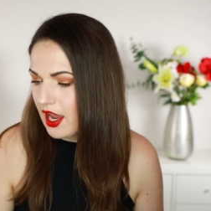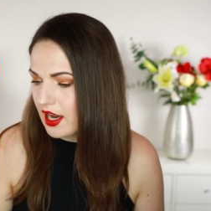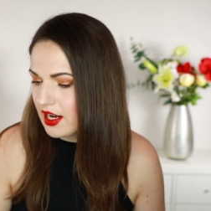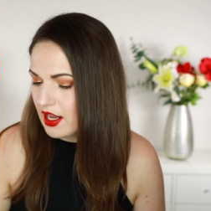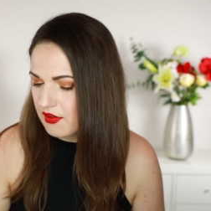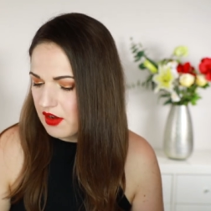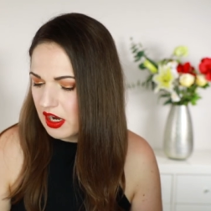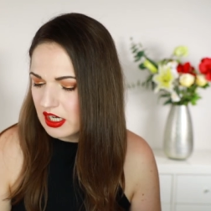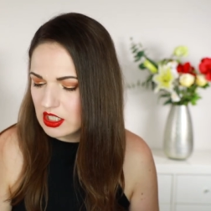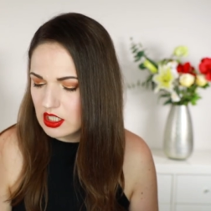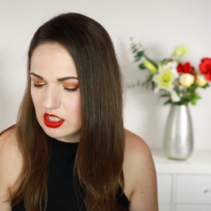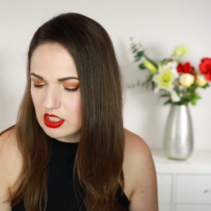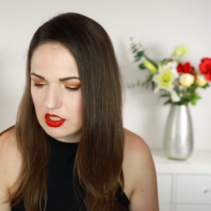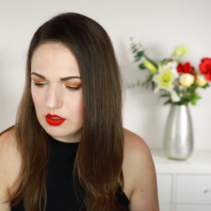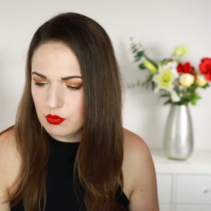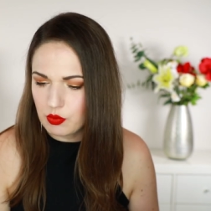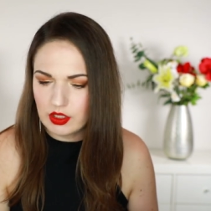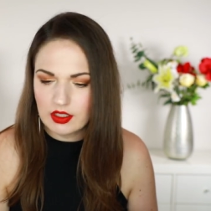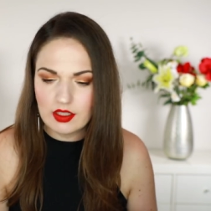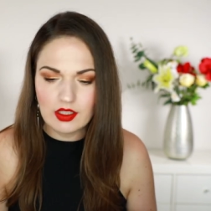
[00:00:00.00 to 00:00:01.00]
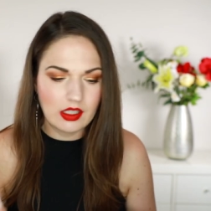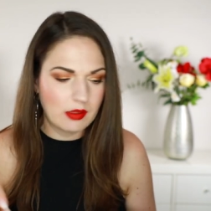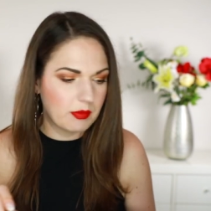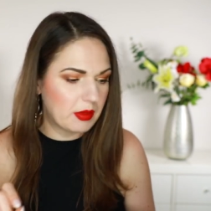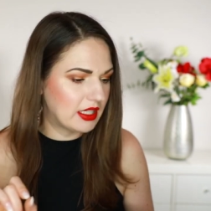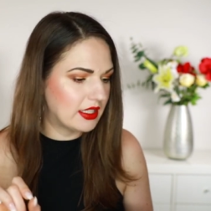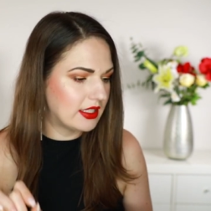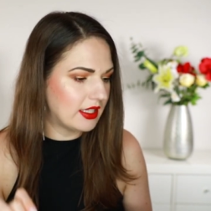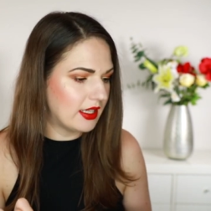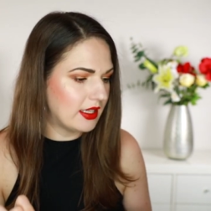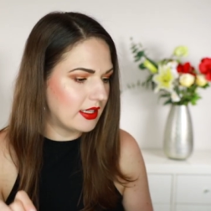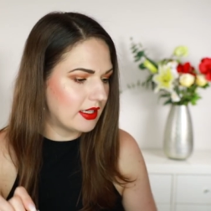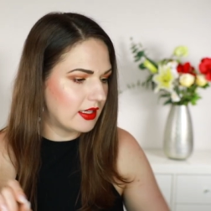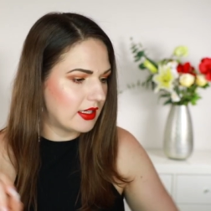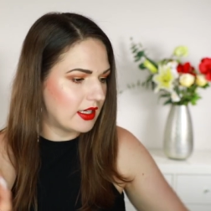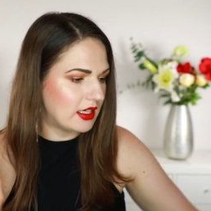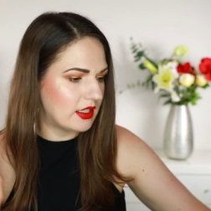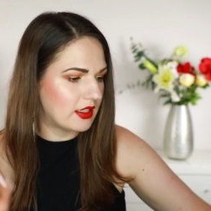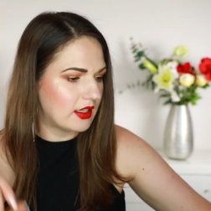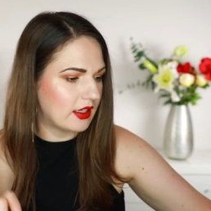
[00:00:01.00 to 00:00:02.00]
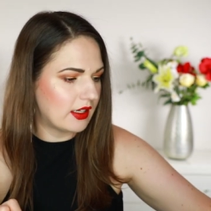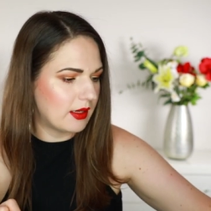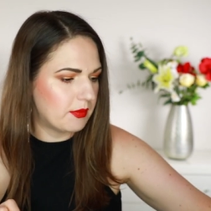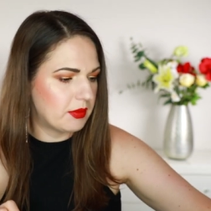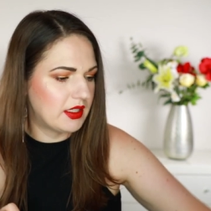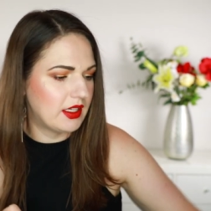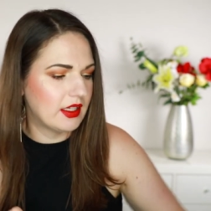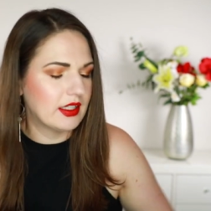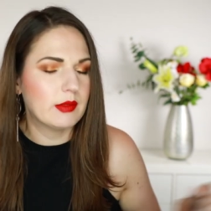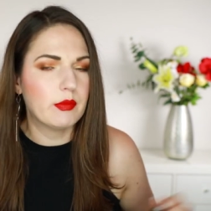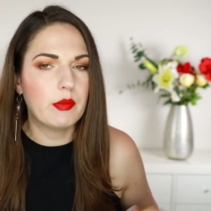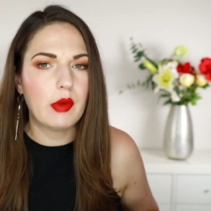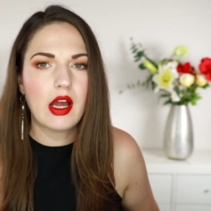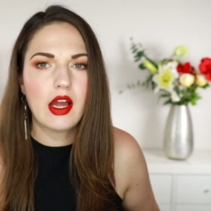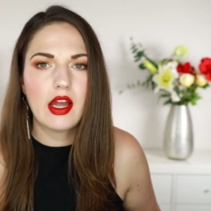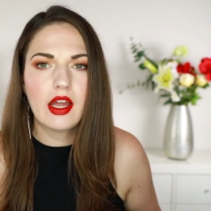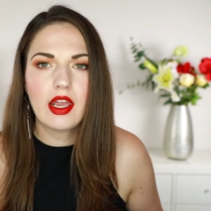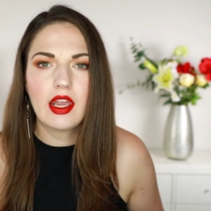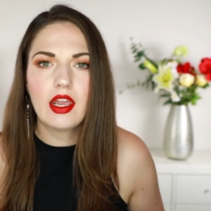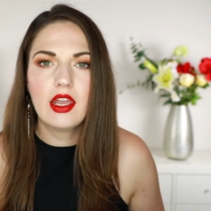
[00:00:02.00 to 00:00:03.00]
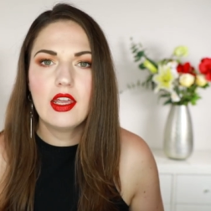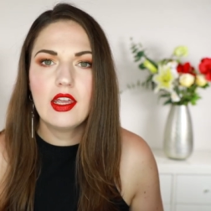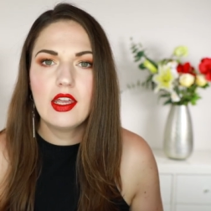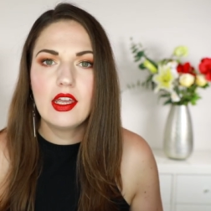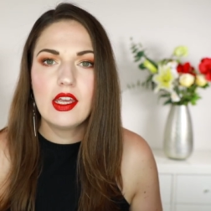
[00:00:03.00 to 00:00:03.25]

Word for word: And I've actually just recently been sent these lipsticks by